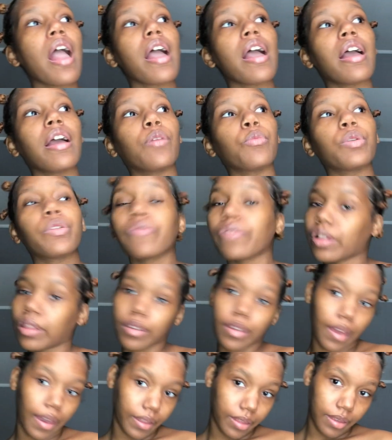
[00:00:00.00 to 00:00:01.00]
And we really
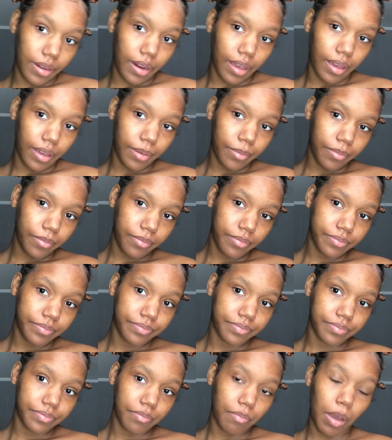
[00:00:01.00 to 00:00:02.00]
liked the name.
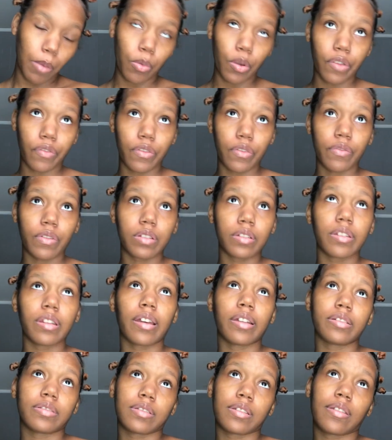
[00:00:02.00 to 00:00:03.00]
My boyfriend really
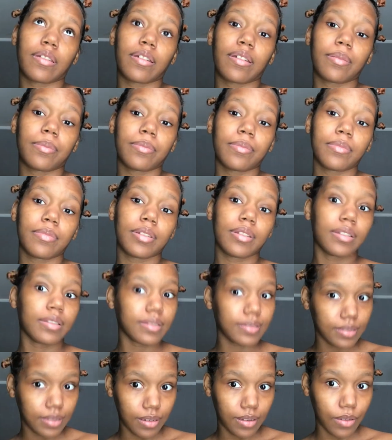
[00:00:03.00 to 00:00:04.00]
likes the name. He's
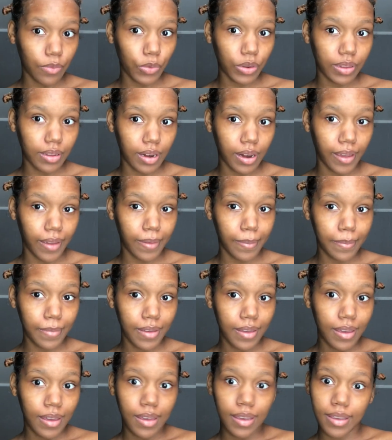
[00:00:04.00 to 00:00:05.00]
sticking with the name.
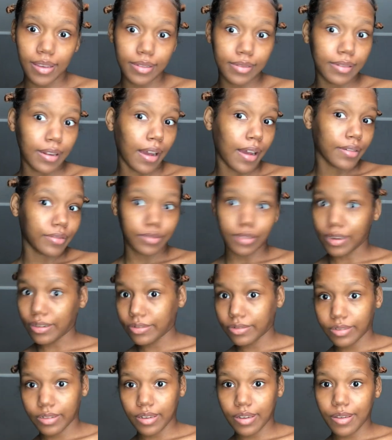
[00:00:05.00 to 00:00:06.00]
He's not
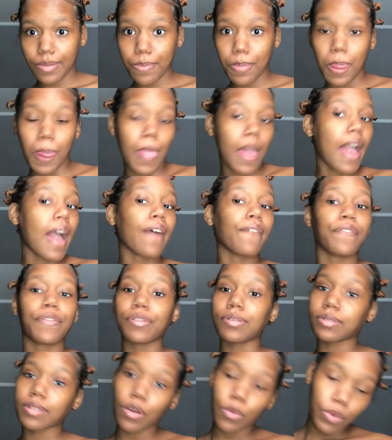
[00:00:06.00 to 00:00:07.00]
changing it. At
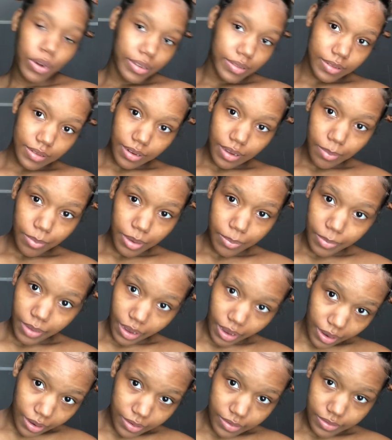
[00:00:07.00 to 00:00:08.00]
first, I wanted to name him
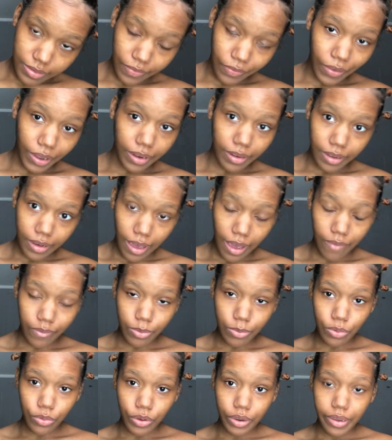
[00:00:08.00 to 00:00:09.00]
Ace if I did have a
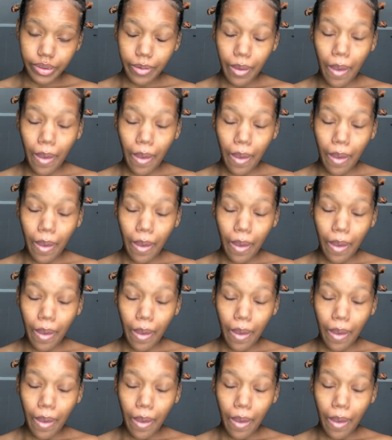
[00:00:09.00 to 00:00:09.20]
boy.